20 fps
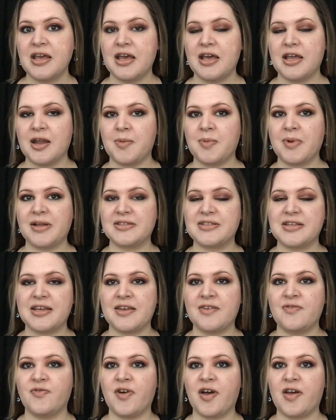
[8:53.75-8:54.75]
and I'm not
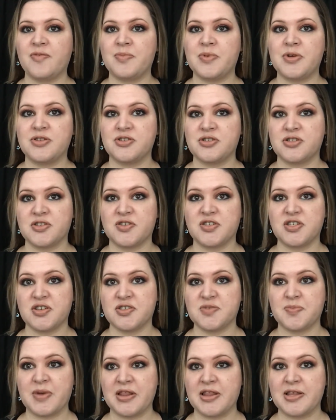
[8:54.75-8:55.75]
taking 5 pictures of
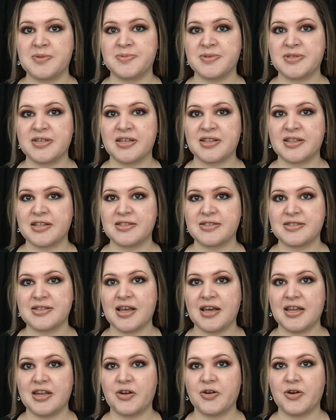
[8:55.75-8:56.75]
just my lipstick. That's
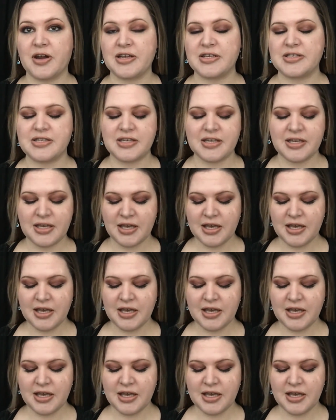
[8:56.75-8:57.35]
kind of crazy.